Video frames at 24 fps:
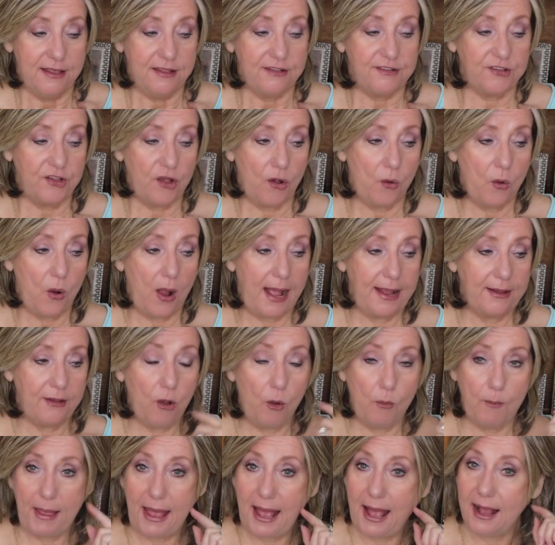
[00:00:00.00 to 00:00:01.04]
So I
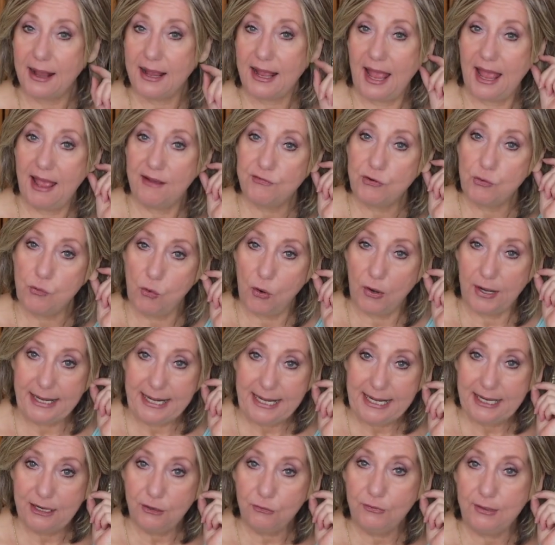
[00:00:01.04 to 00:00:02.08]
go back. I haven't worn
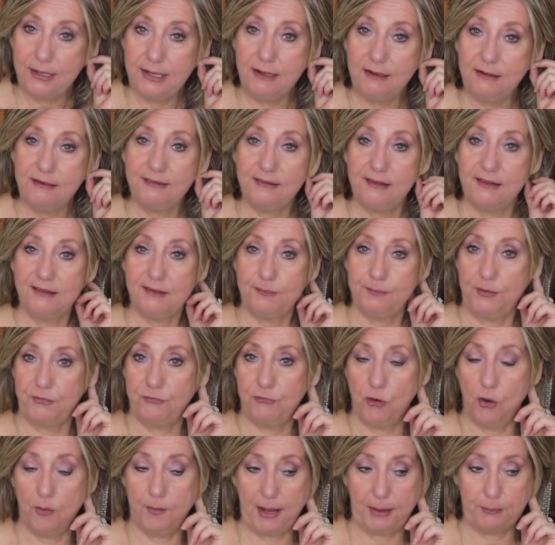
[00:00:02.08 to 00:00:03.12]
earrings since
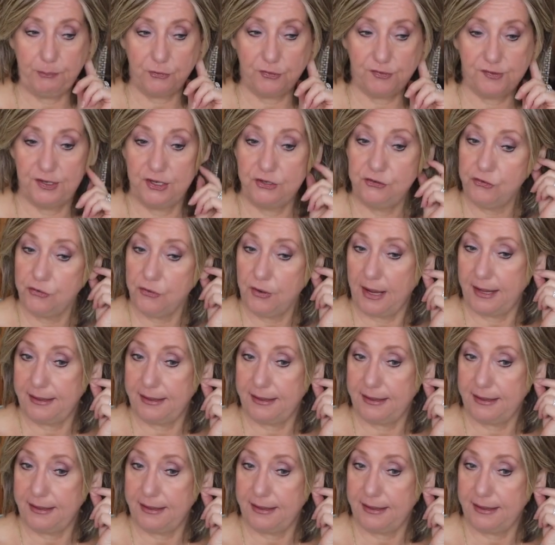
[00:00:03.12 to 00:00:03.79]
before my procedure.